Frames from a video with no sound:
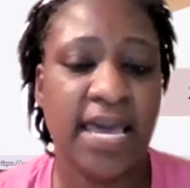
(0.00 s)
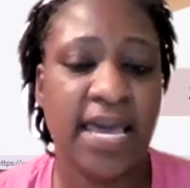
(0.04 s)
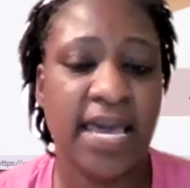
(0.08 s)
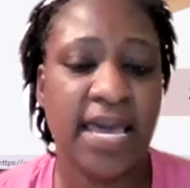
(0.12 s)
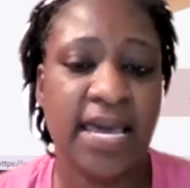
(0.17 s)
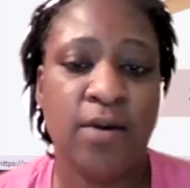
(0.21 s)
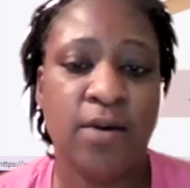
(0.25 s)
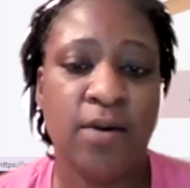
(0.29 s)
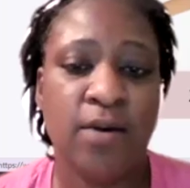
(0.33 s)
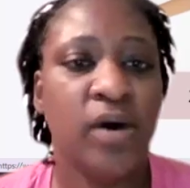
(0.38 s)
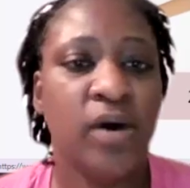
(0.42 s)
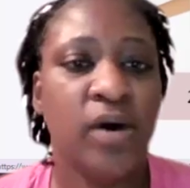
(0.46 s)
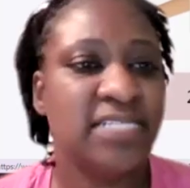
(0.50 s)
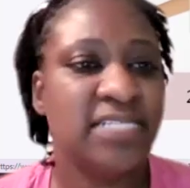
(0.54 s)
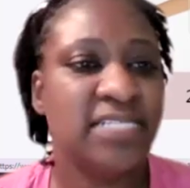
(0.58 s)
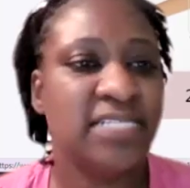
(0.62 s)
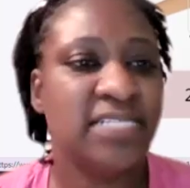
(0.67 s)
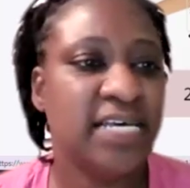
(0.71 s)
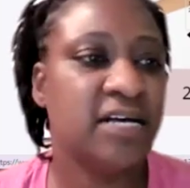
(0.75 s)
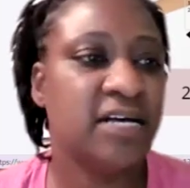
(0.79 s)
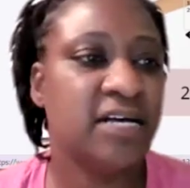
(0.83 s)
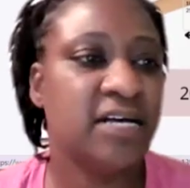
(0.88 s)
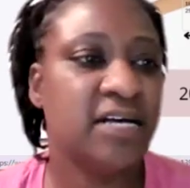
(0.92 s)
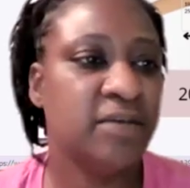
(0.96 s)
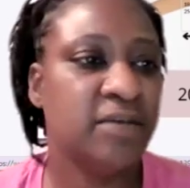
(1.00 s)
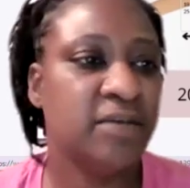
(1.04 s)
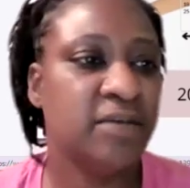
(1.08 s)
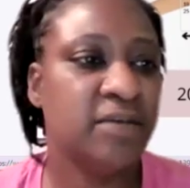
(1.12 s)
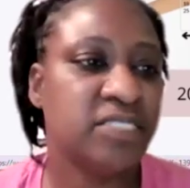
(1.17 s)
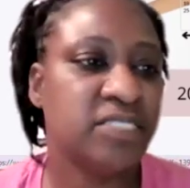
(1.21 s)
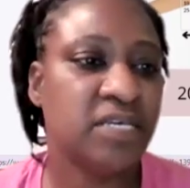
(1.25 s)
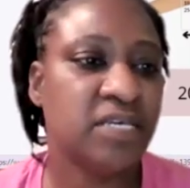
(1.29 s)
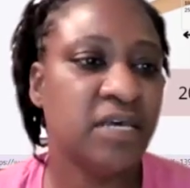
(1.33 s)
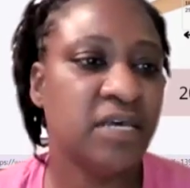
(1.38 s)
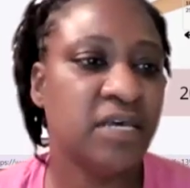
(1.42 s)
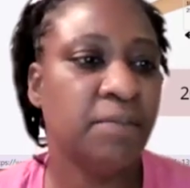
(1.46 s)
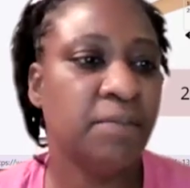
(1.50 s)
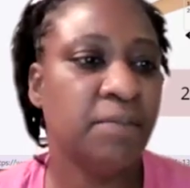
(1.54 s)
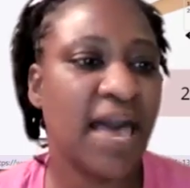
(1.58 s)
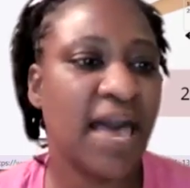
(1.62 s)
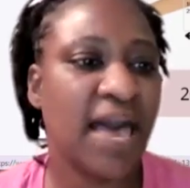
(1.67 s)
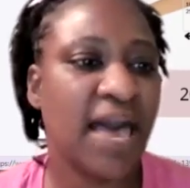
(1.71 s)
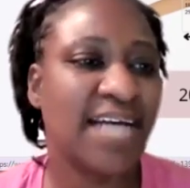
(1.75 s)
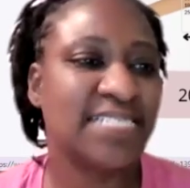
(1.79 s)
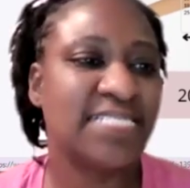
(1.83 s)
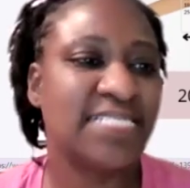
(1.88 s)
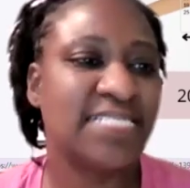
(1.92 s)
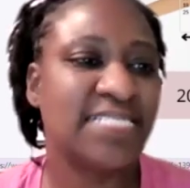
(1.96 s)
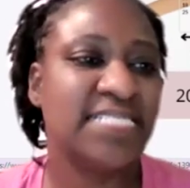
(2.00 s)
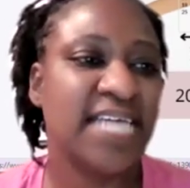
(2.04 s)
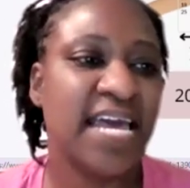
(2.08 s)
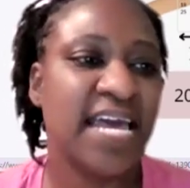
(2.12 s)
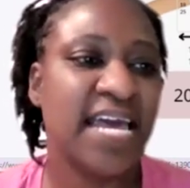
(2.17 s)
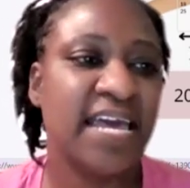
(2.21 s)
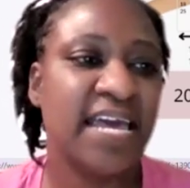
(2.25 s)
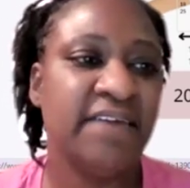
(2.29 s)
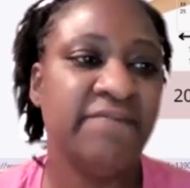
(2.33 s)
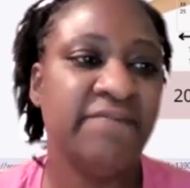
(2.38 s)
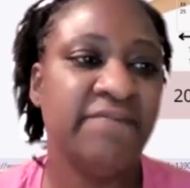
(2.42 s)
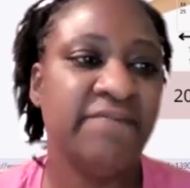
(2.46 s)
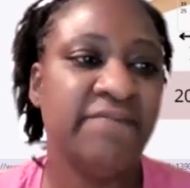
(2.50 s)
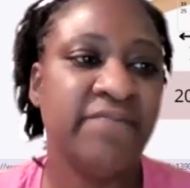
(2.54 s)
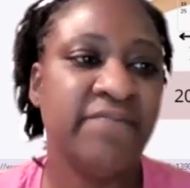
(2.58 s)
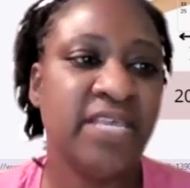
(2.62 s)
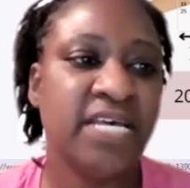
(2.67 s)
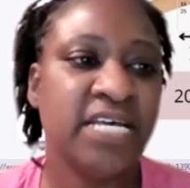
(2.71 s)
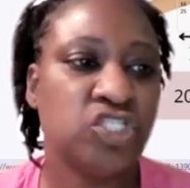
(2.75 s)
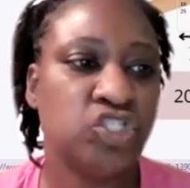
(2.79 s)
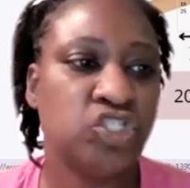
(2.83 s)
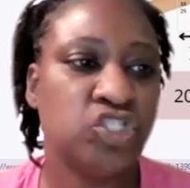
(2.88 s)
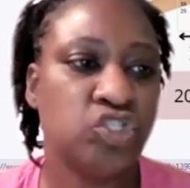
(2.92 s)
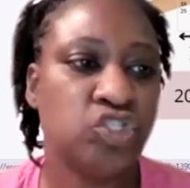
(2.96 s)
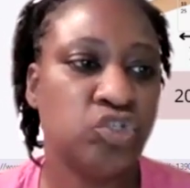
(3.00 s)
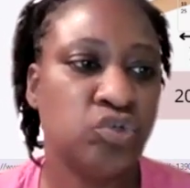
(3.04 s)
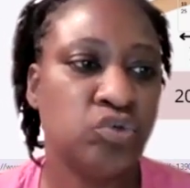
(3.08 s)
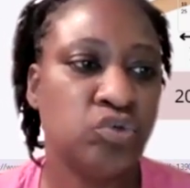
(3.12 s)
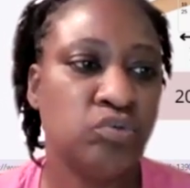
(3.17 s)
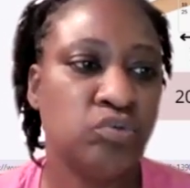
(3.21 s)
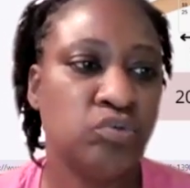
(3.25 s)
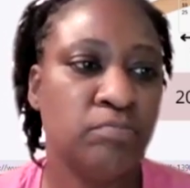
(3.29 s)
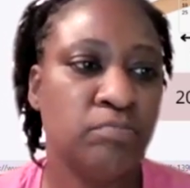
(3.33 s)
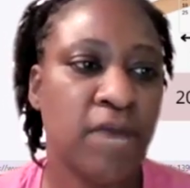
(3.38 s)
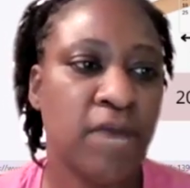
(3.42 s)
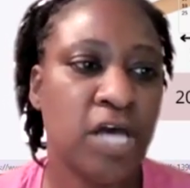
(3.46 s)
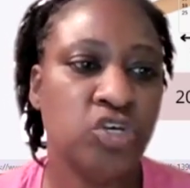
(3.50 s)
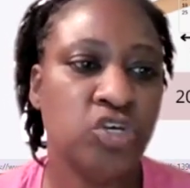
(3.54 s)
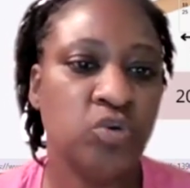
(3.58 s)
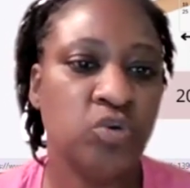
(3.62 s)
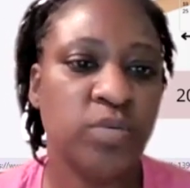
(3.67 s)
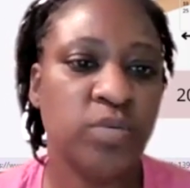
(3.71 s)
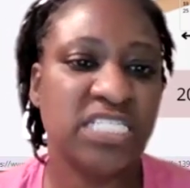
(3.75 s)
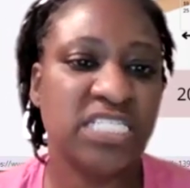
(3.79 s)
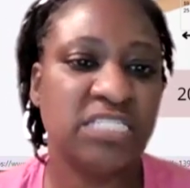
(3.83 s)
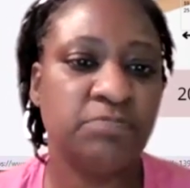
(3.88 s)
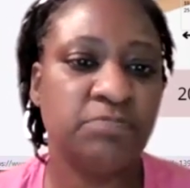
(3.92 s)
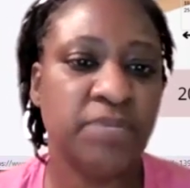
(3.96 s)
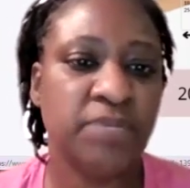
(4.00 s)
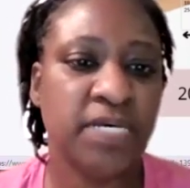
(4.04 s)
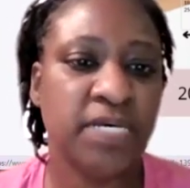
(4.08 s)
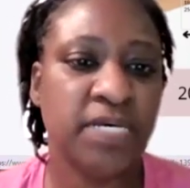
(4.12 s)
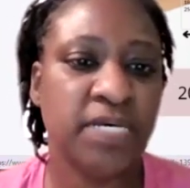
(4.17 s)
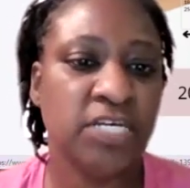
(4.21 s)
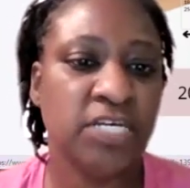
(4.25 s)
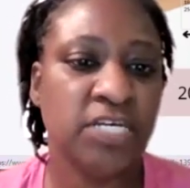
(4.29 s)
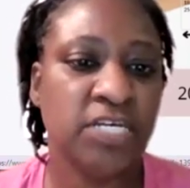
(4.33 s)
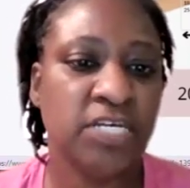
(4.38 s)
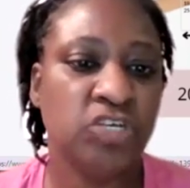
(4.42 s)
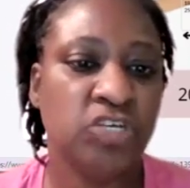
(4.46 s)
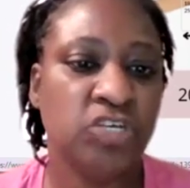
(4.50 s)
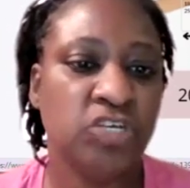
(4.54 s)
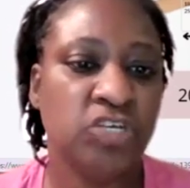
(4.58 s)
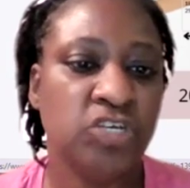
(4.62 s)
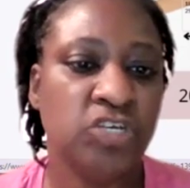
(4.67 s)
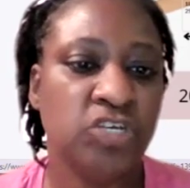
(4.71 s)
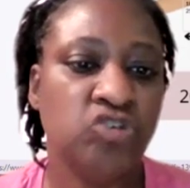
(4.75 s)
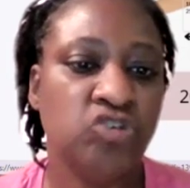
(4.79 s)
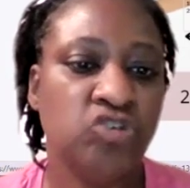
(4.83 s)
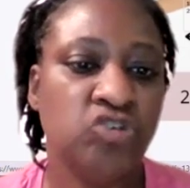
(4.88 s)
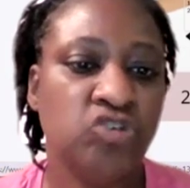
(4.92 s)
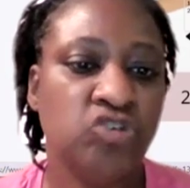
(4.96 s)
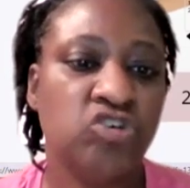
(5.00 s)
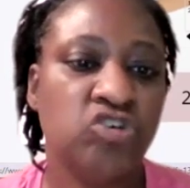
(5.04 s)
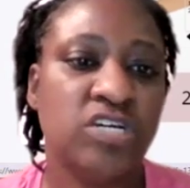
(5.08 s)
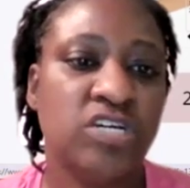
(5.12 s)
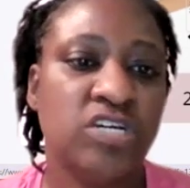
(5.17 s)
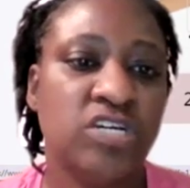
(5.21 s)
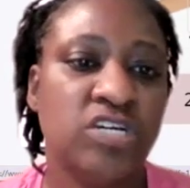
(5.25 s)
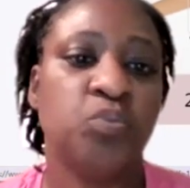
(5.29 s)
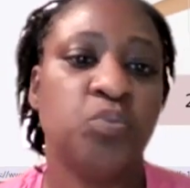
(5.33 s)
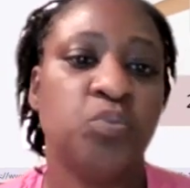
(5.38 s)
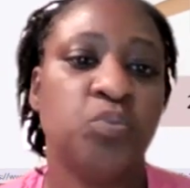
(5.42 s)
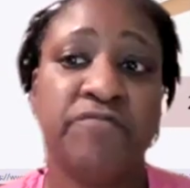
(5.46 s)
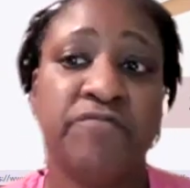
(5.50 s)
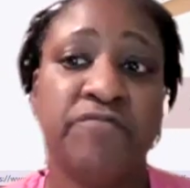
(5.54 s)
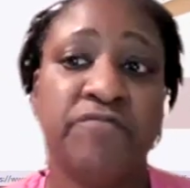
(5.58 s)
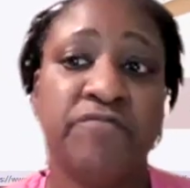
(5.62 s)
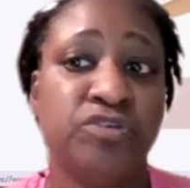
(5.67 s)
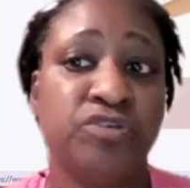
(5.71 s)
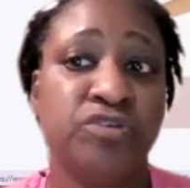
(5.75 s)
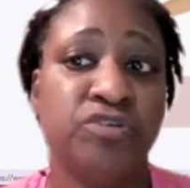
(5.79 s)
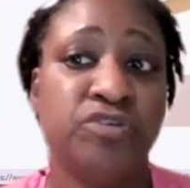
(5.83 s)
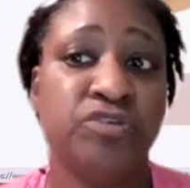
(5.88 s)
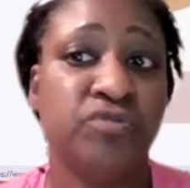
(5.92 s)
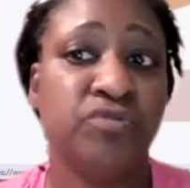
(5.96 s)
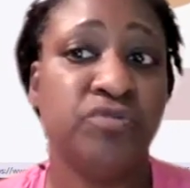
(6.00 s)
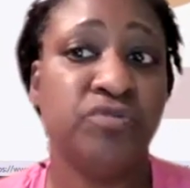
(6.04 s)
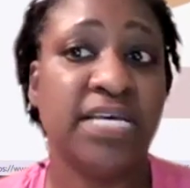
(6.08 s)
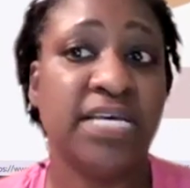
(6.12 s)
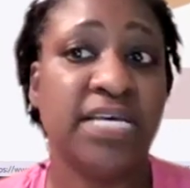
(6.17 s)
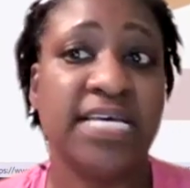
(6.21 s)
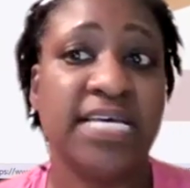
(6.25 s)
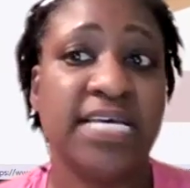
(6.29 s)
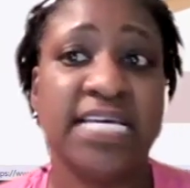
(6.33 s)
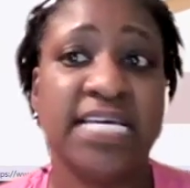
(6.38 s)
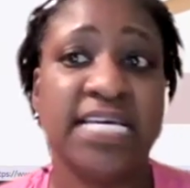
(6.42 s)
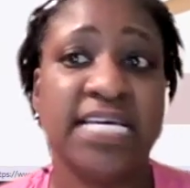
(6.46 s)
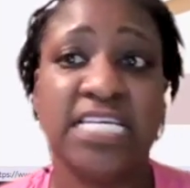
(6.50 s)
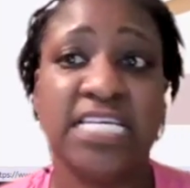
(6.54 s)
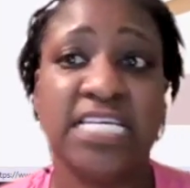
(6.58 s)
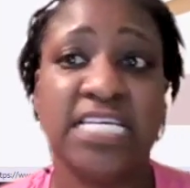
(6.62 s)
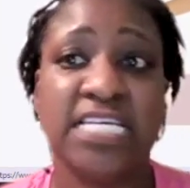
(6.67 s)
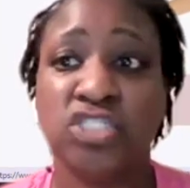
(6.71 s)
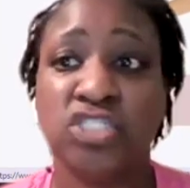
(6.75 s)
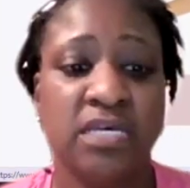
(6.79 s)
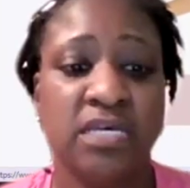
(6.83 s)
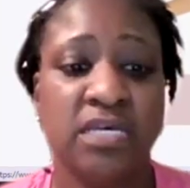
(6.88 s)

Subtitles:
once it comes up, I saved it to my USB. You're gonna save it to wherever you can get to it.